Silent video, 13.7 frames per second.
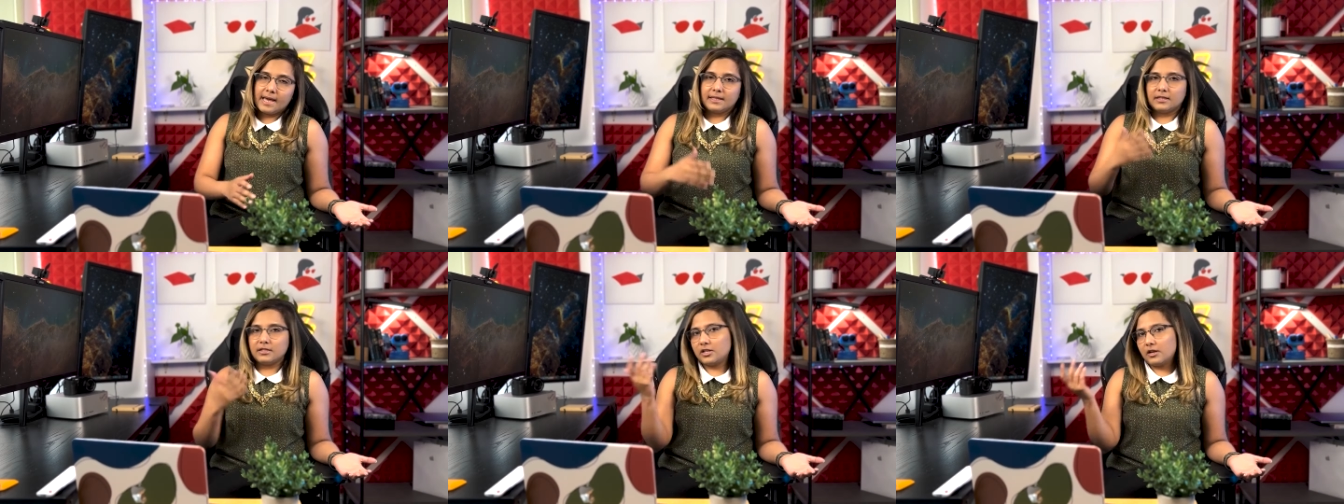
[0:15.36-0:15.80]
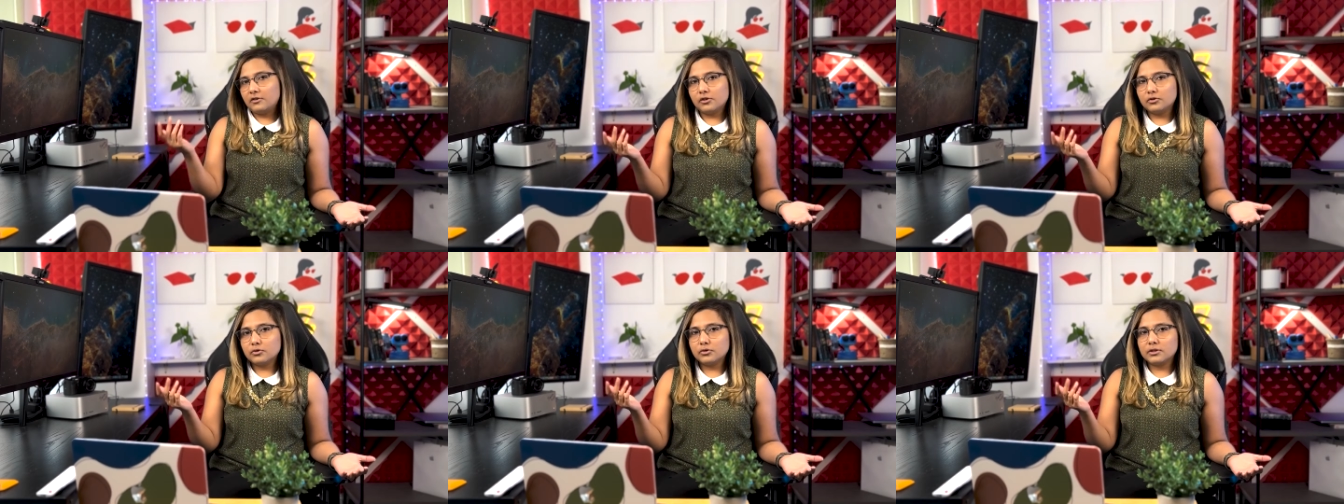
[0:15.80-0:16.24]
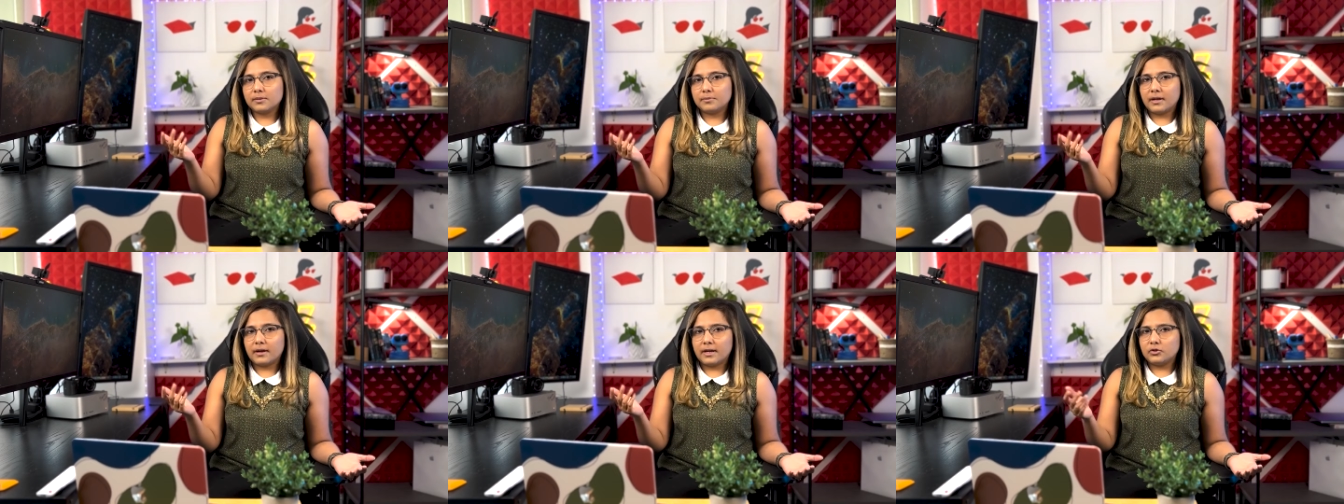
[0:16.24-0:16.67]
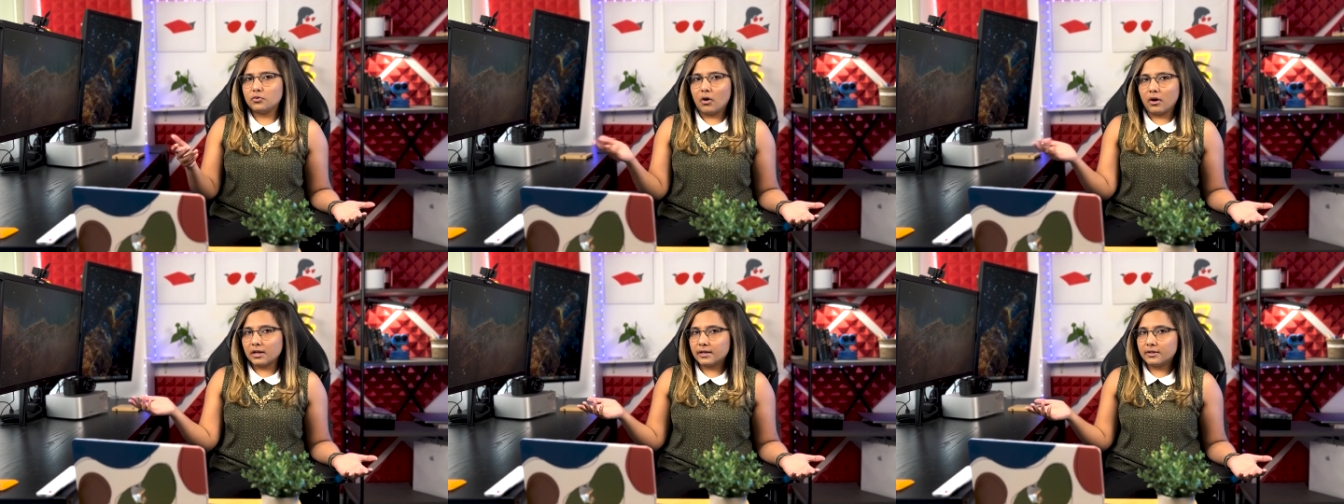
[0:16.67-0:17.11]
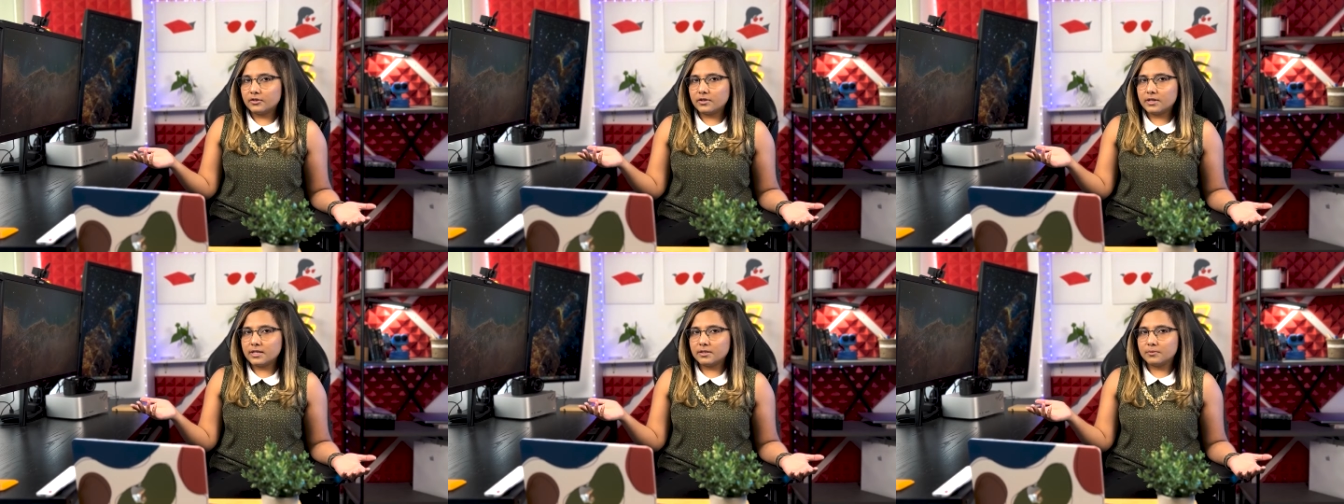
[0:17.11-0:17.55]
The general rules apply to all
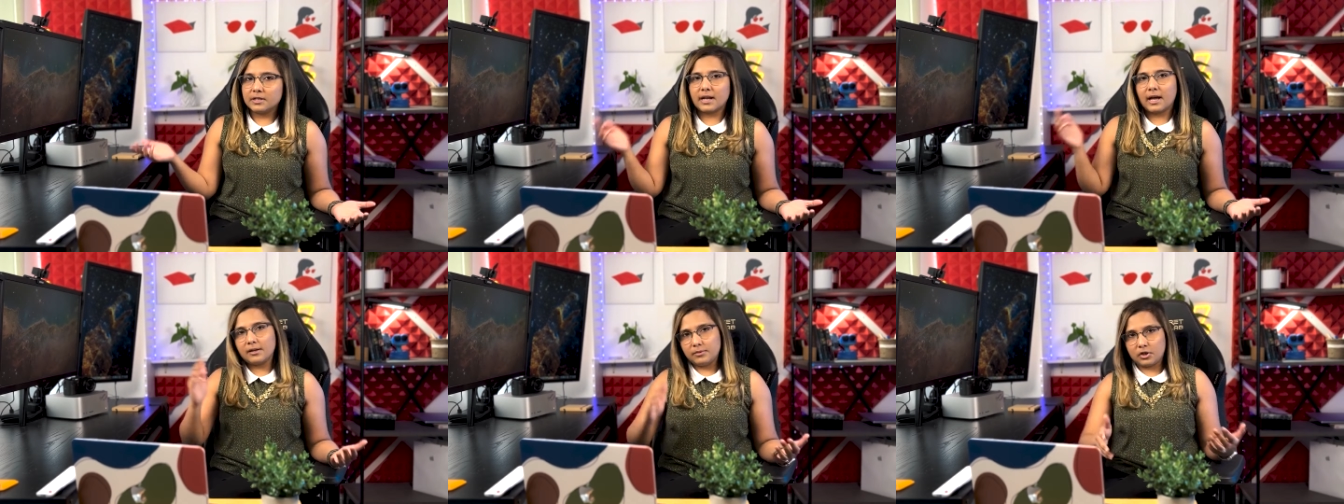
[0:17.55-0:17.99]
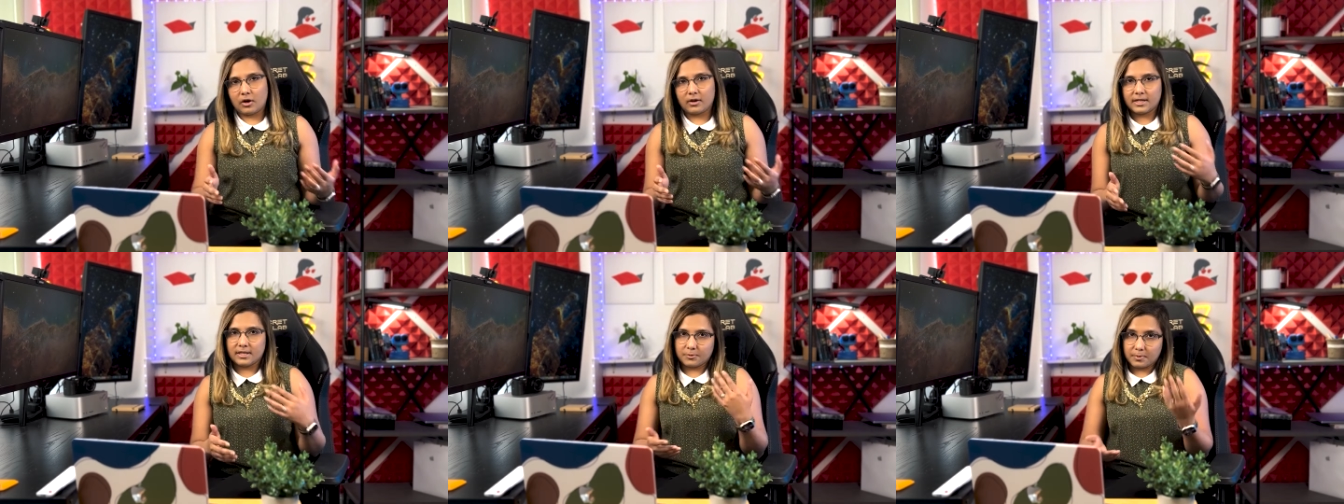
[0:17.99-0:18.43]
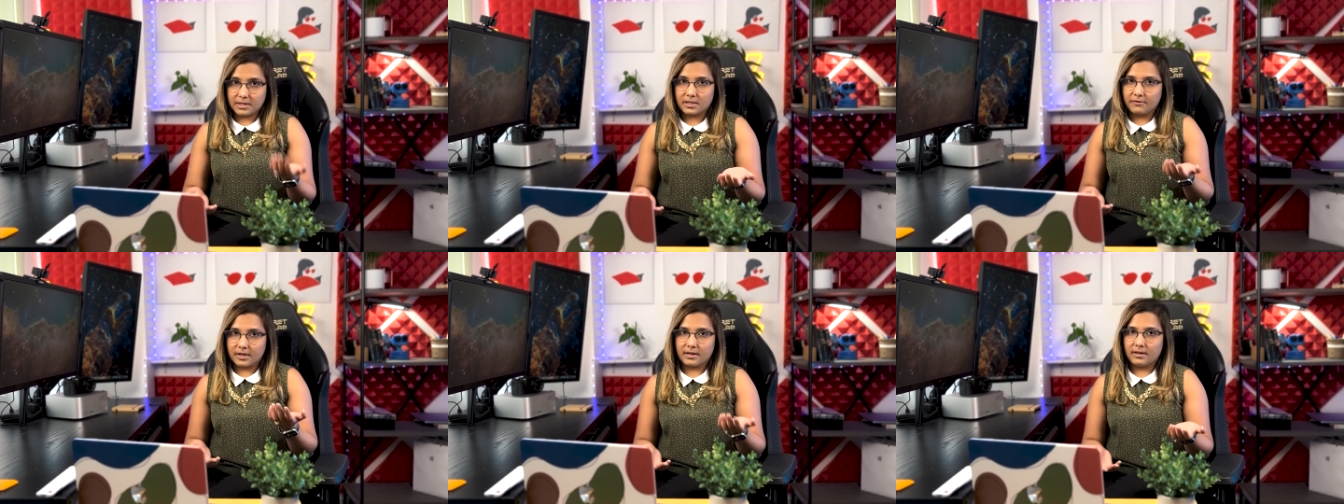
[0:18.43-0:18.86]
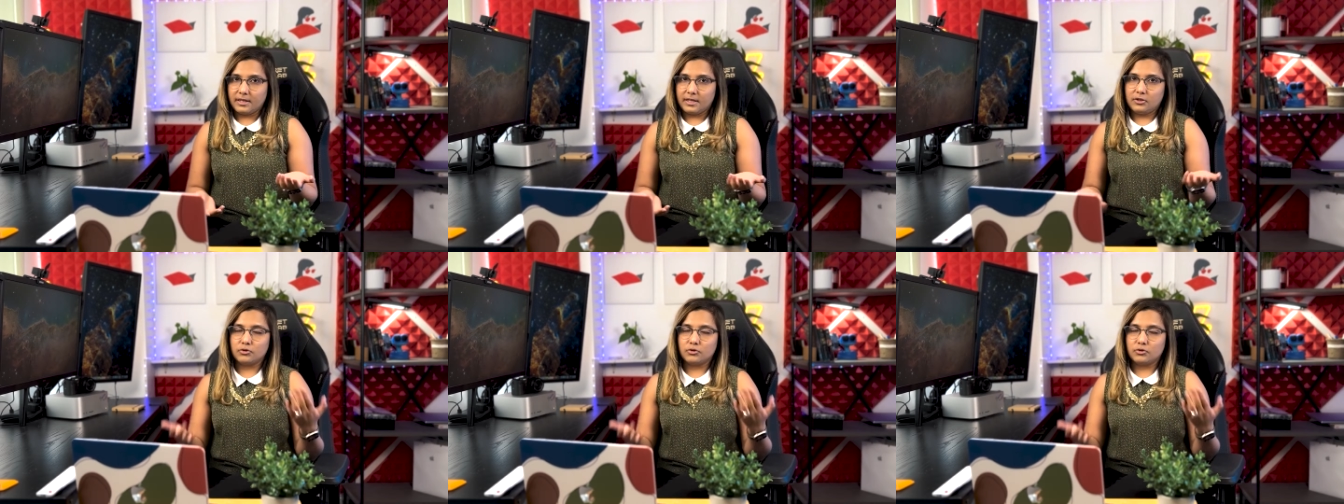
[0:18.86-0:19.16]
countries but I'll be talking specifically to